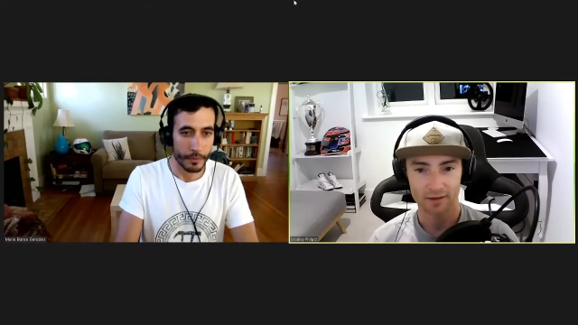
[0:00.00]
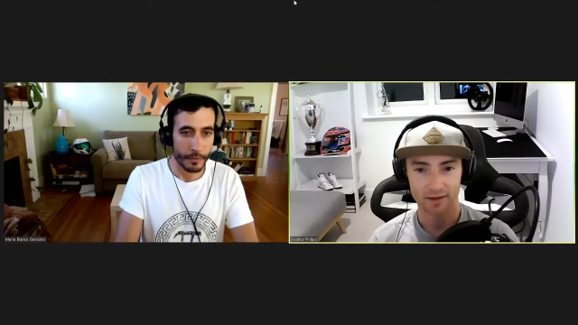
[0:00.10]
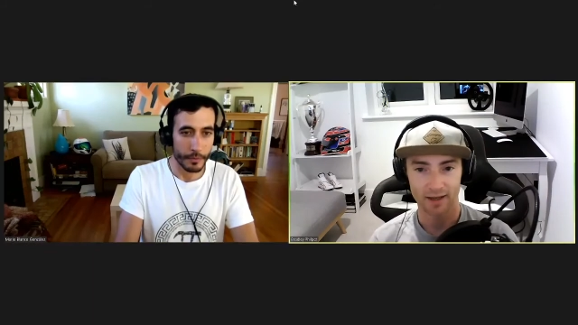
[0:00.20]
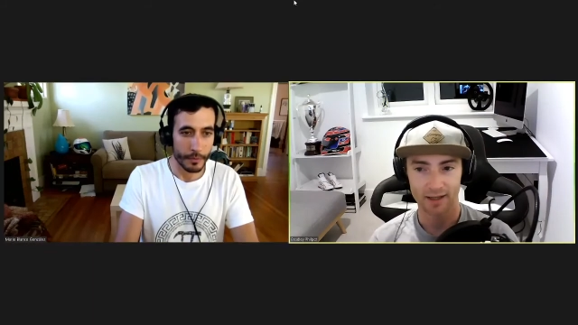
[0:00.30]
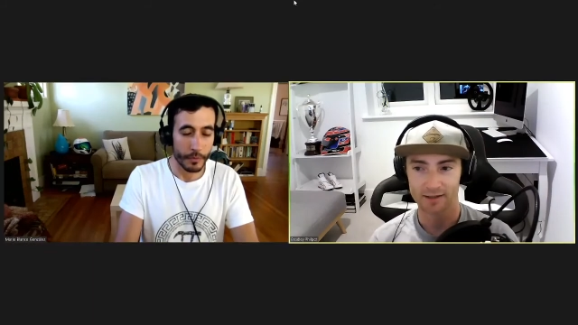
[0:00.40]

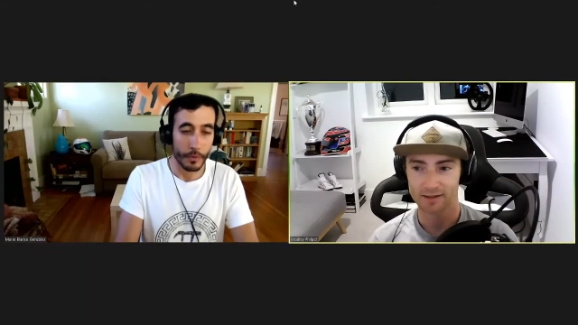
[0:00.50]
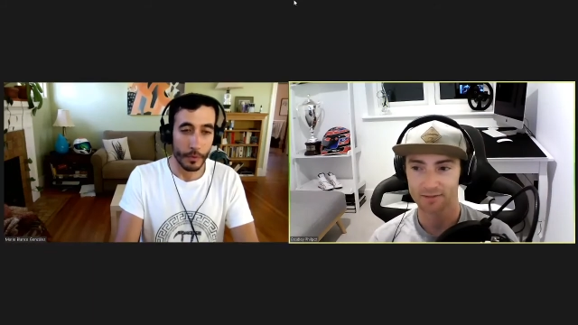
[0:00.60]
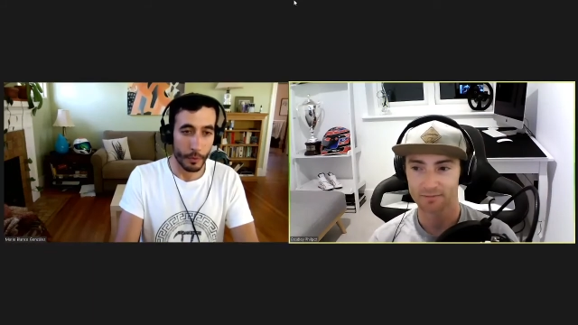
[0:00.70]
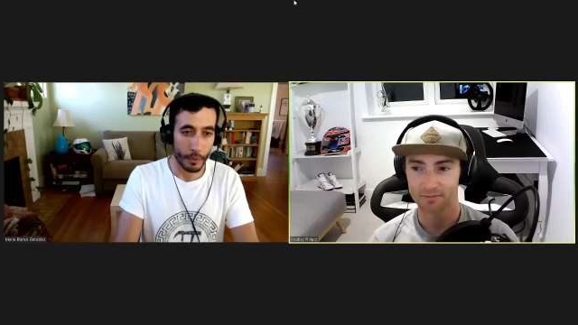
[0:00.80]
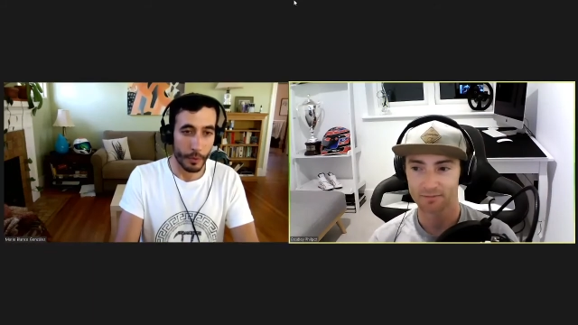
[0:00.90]
Speaker 1: And
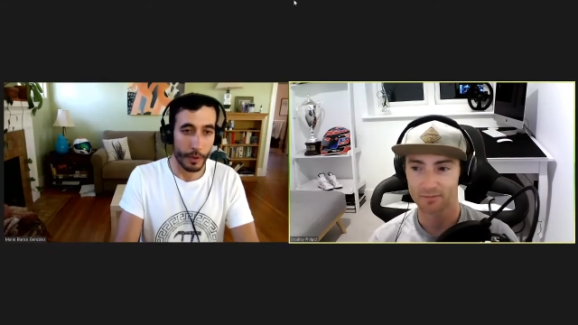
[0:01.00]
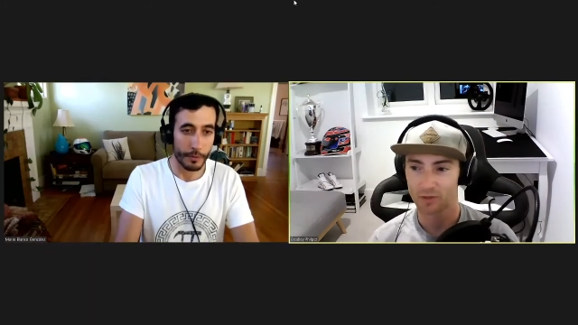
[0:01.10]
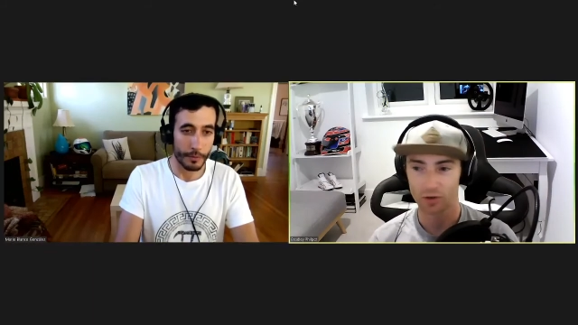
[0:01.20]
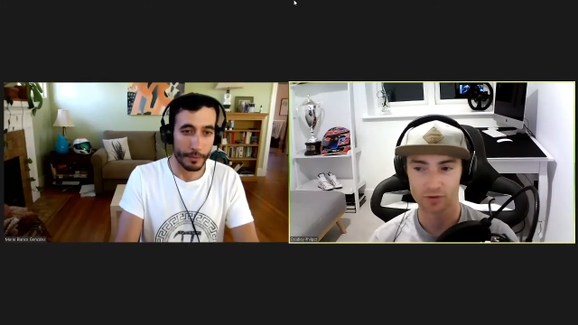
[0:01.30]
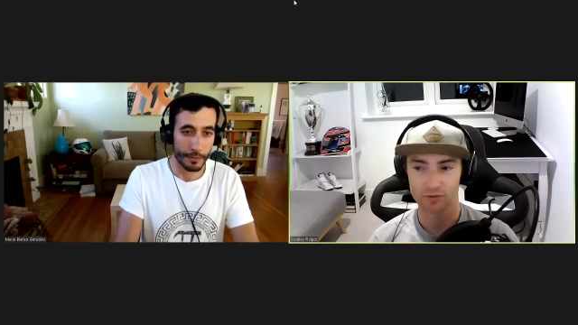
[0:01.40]

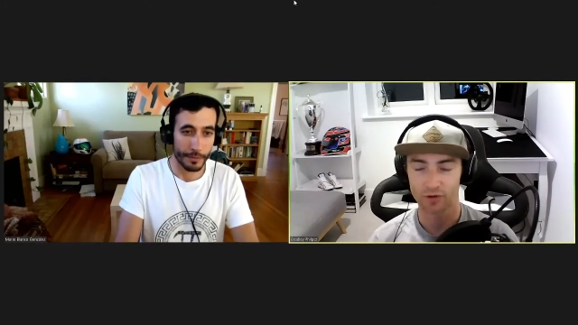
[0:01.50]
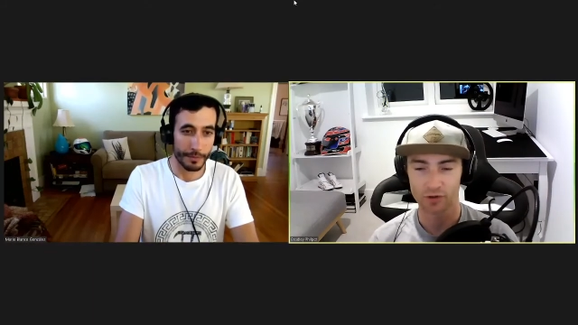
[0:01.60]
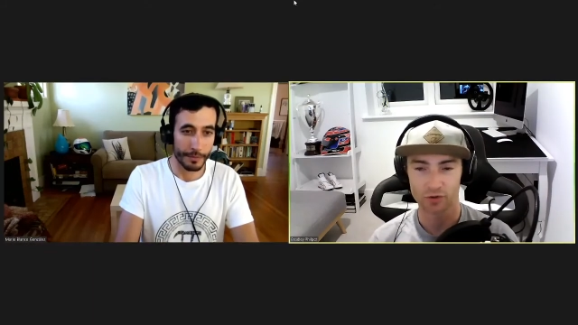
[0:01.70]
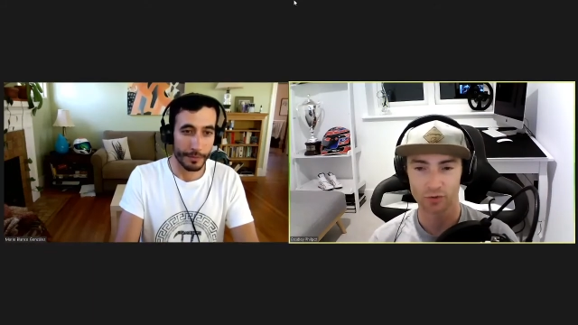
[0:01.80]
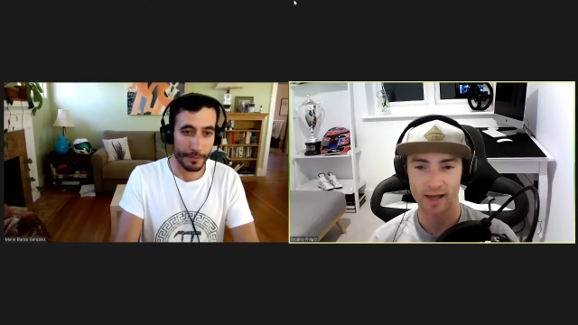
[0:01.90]
lots of
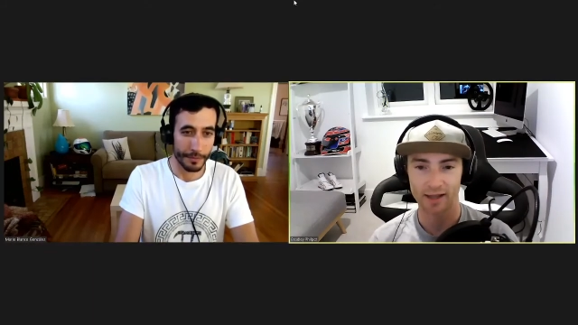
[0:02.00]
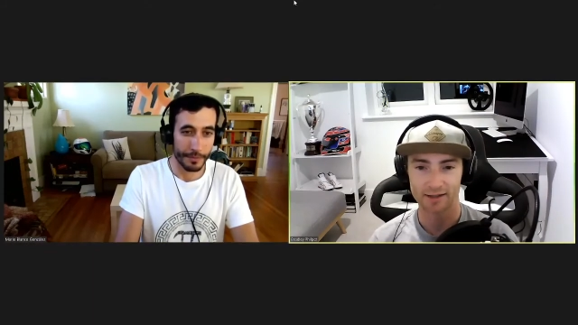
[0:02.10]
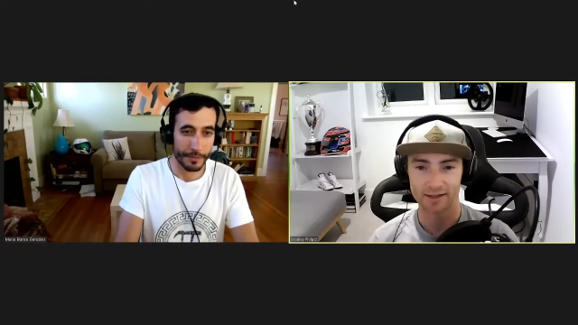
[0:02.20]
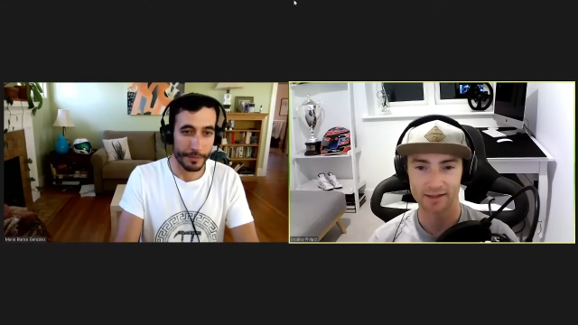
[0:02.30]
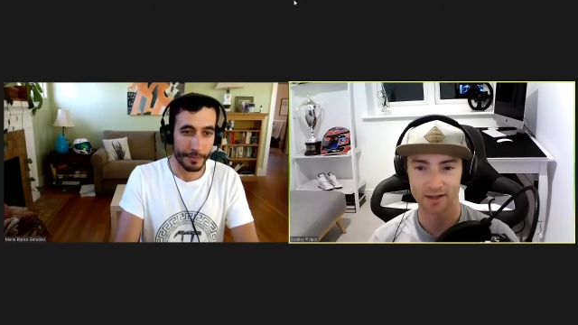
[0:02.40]
virtual
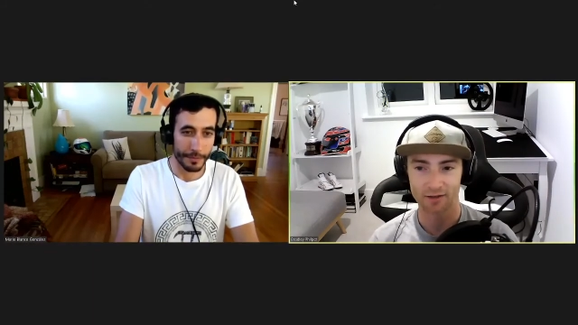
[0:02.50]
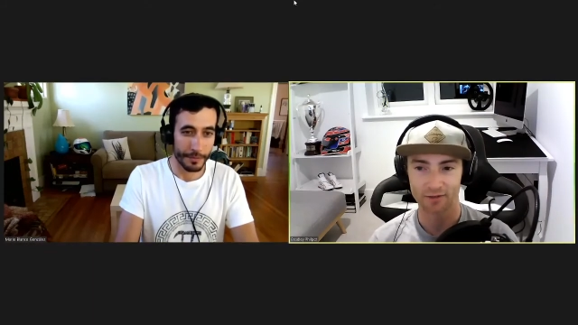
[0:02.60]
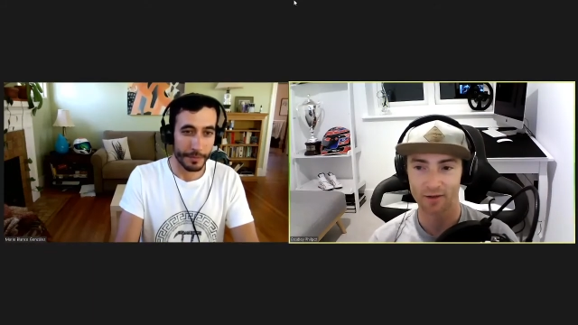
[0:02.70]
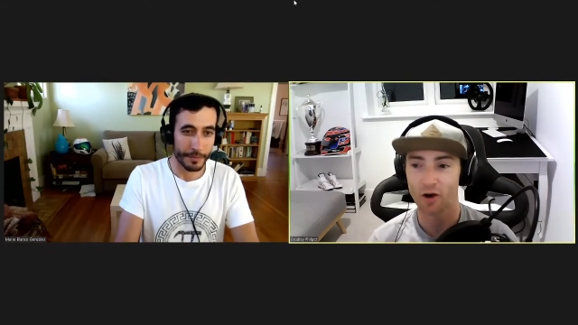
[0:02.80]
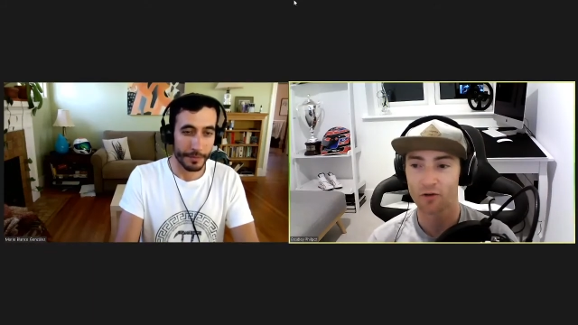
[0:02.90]
reality
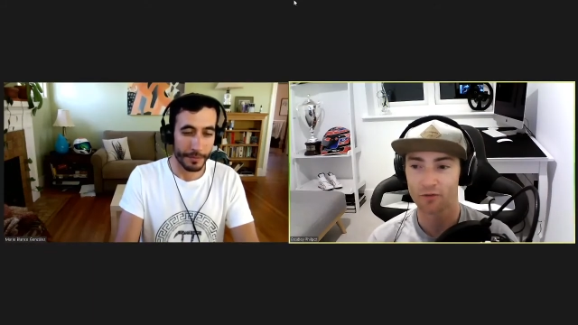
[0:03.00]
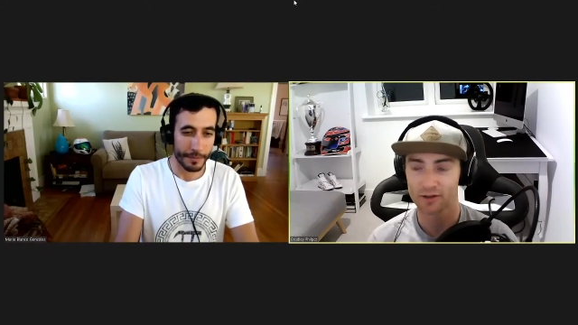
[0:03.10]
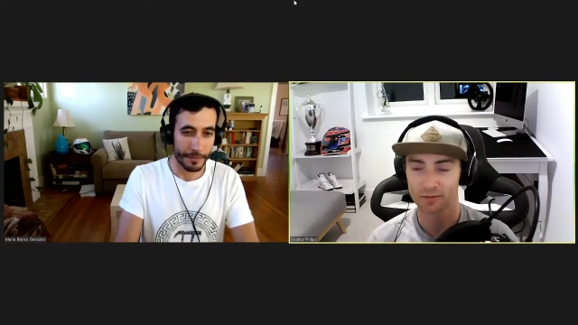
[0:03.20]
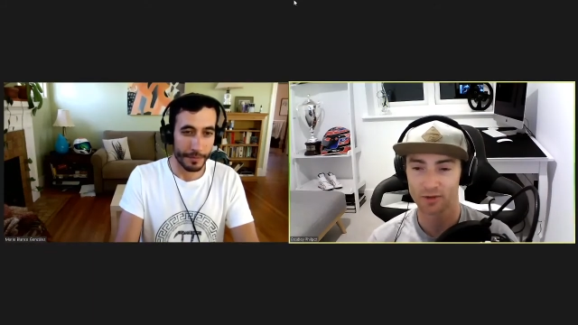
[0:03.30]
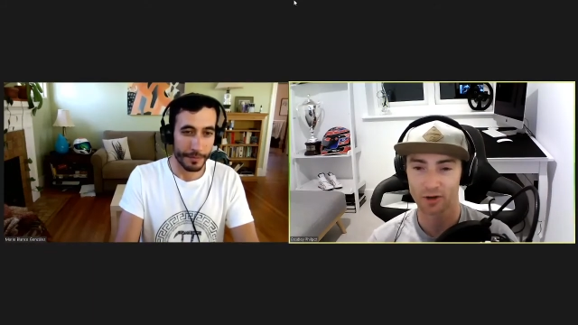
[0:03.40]
stuff and hopefully
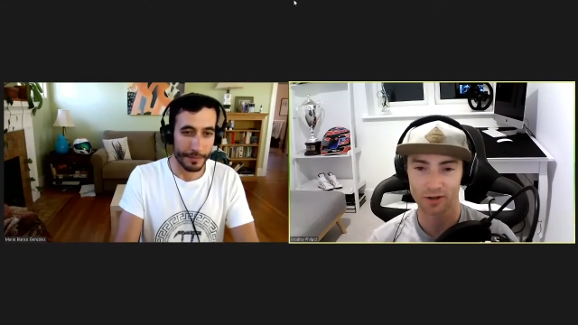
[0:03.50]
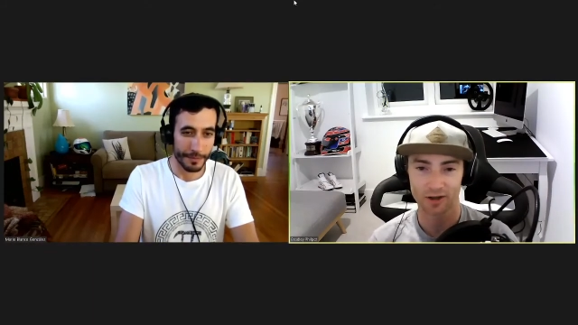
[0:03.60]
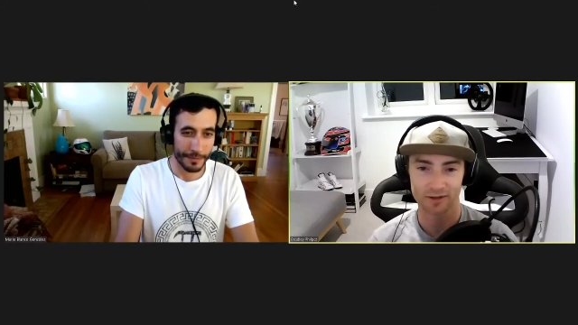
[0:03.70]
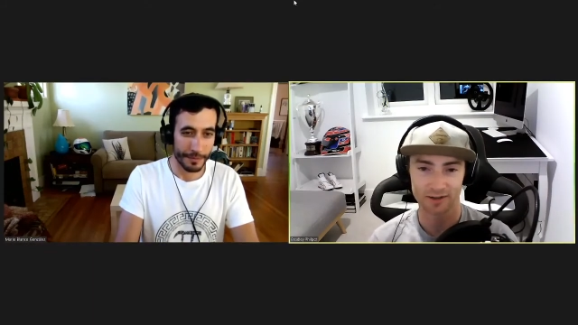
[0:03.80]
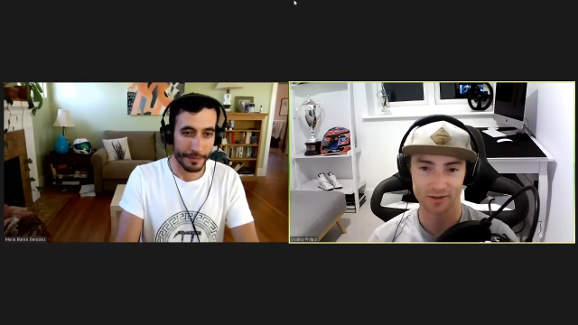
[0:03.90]
some go
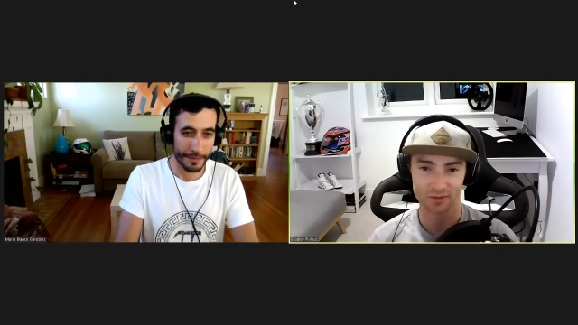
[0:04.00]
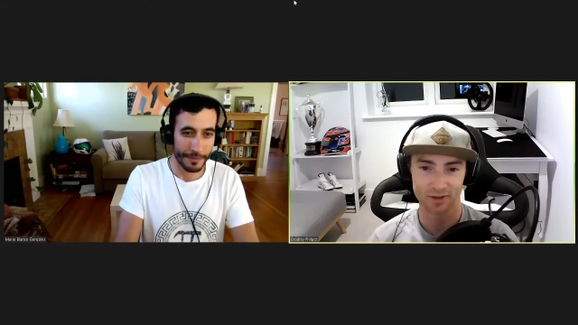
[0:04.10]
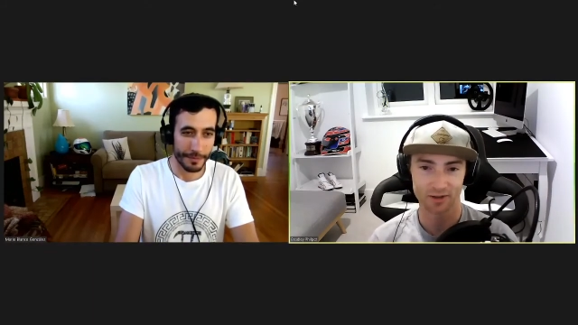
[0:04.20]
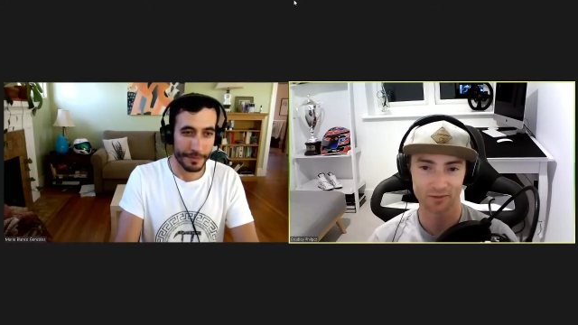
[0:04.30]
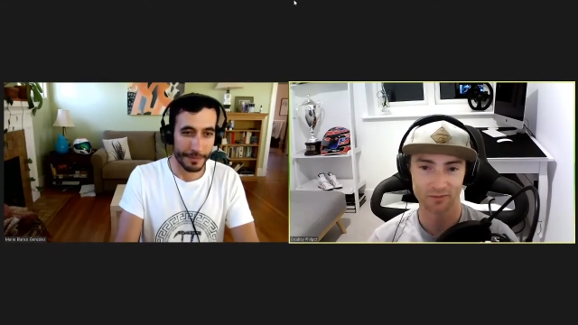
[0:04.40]
karting as
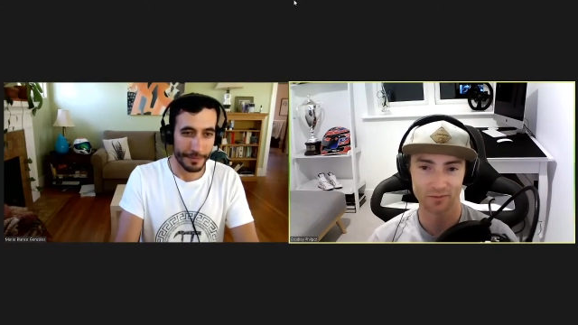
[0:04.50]
well